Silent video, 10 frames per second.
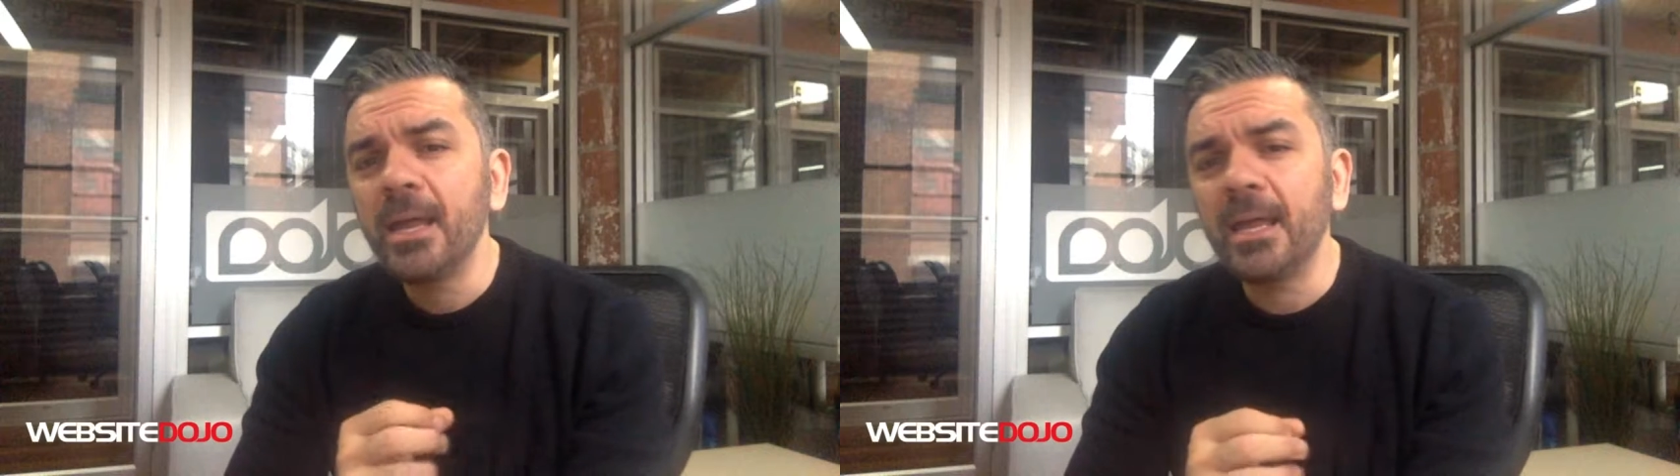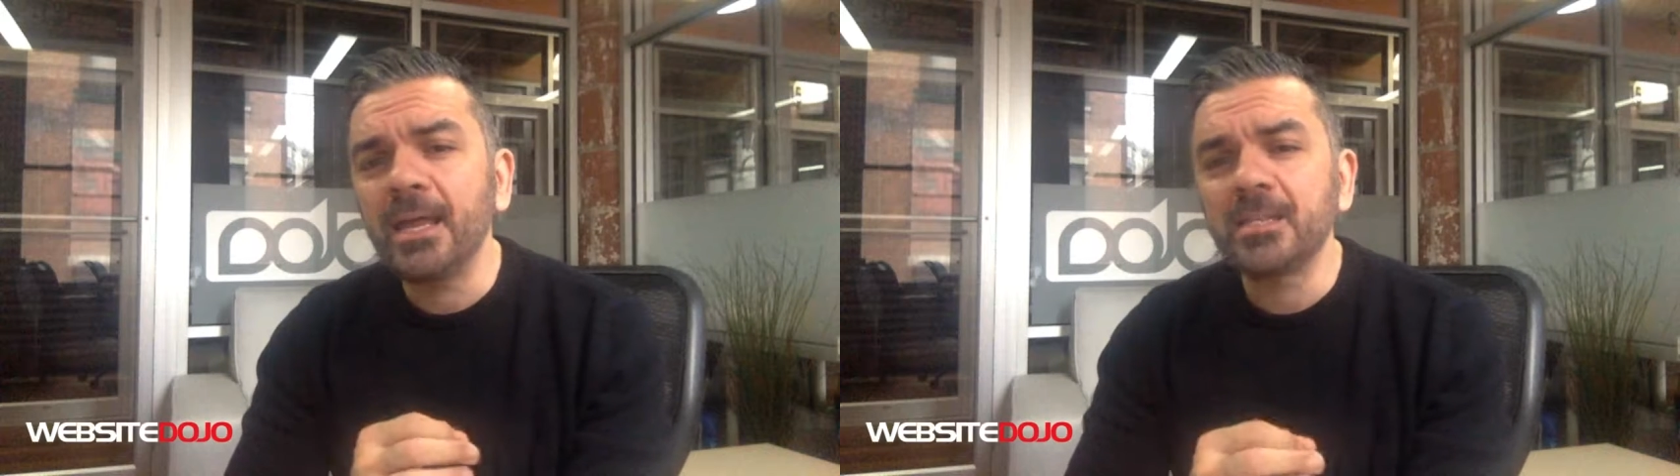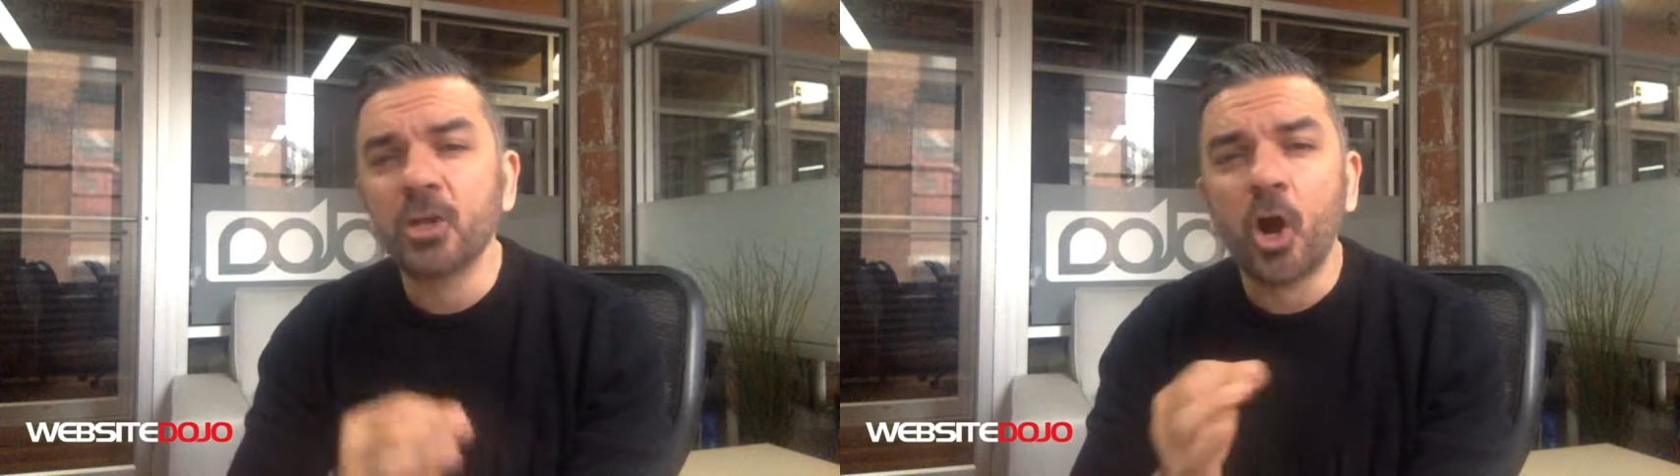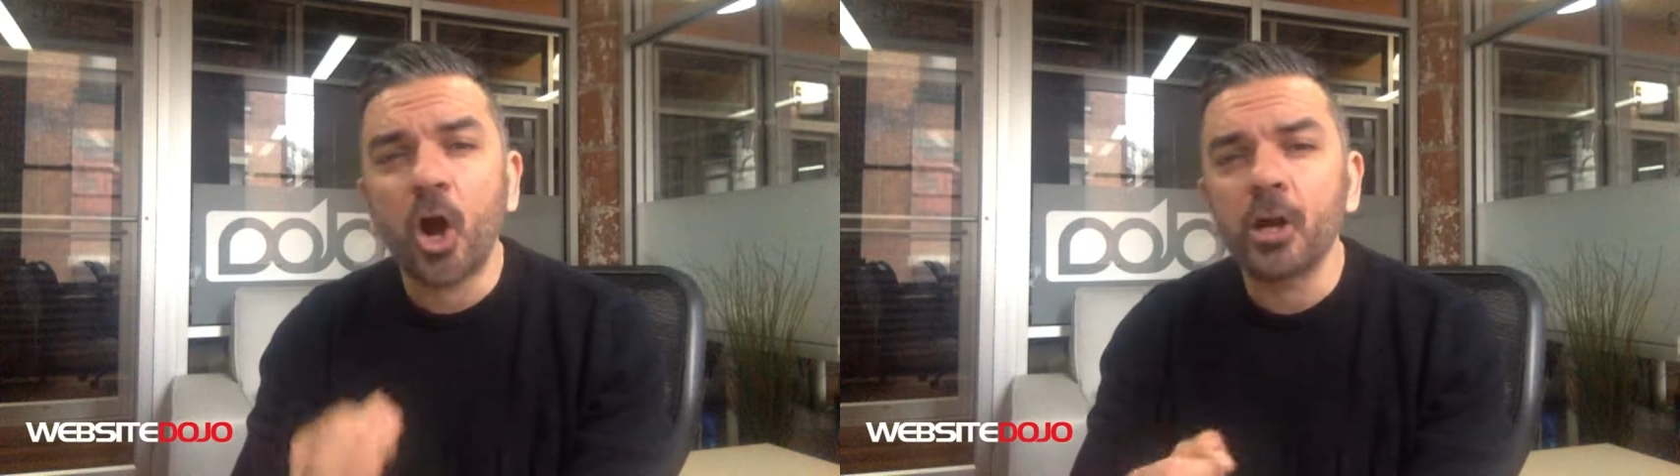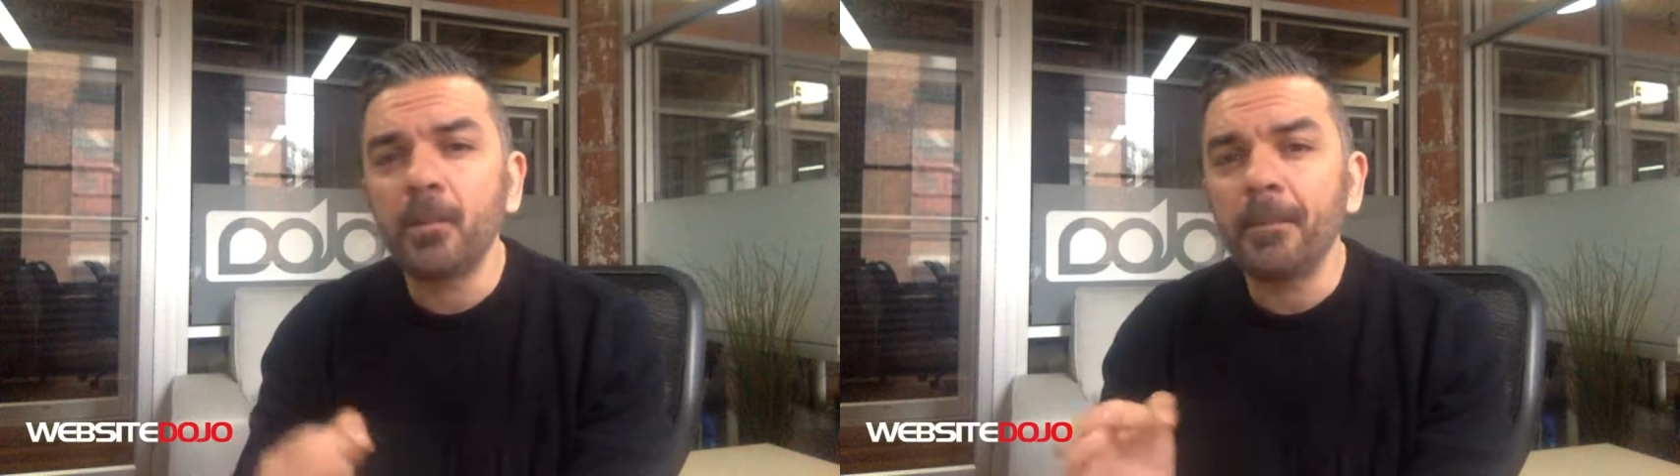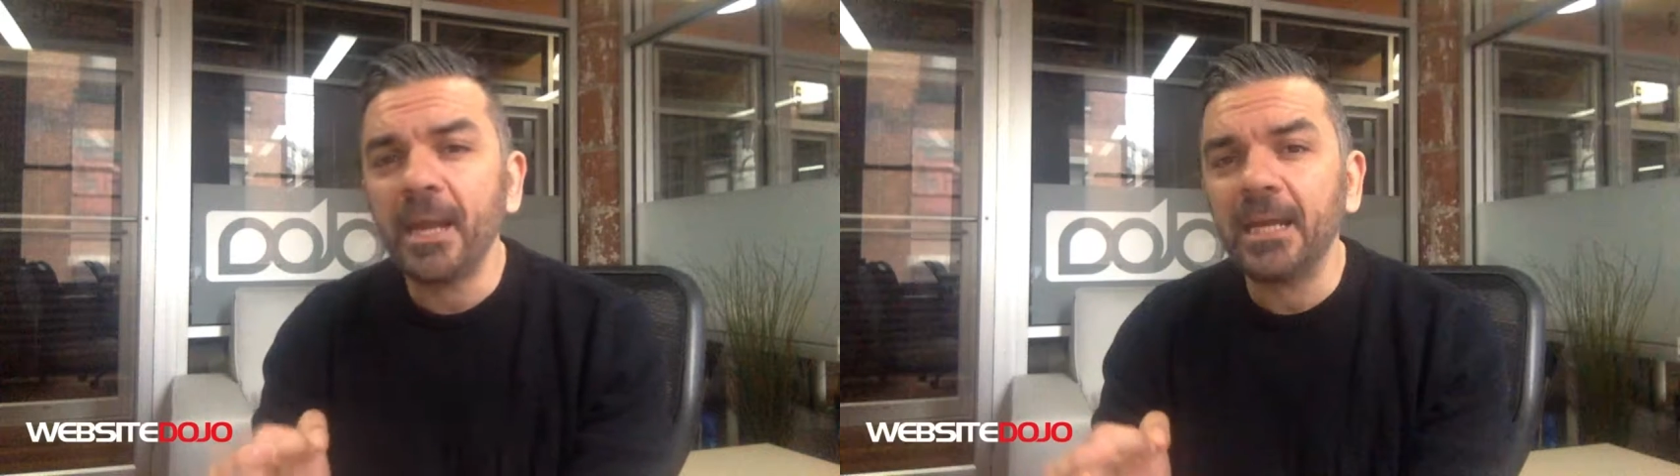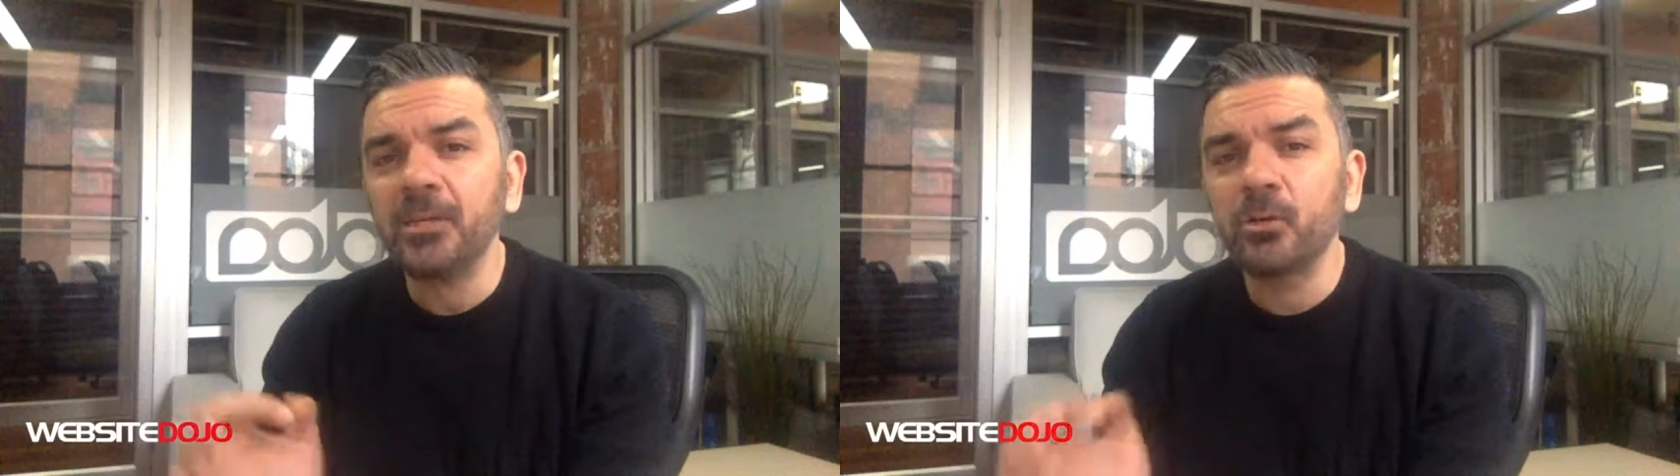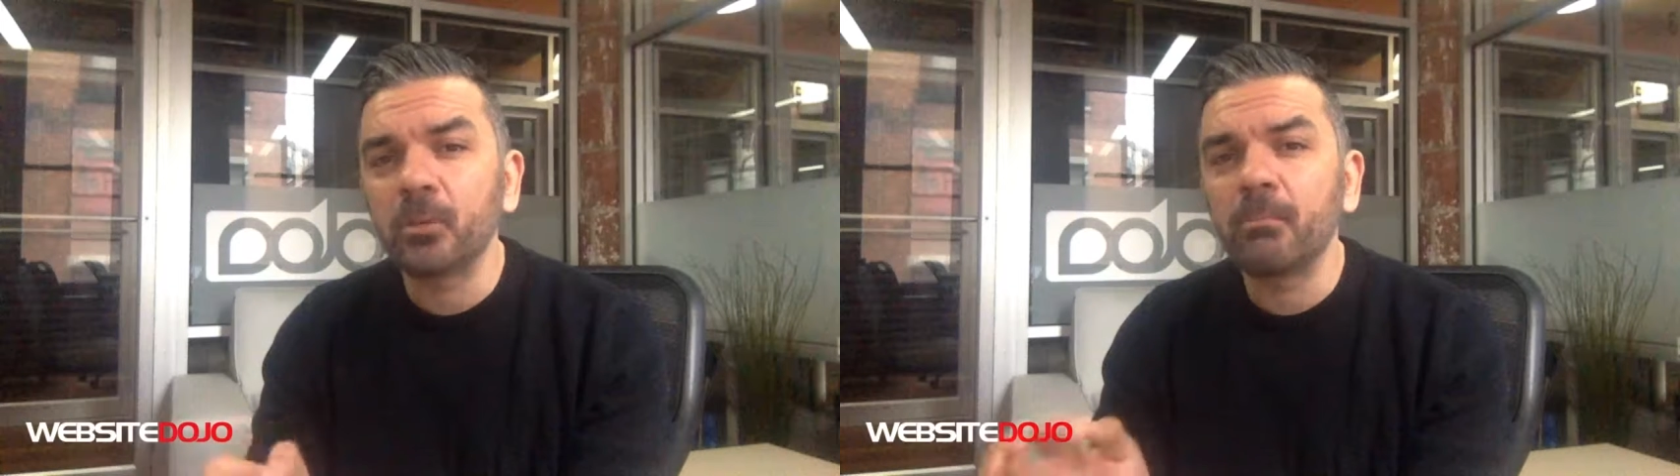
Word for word: is automate your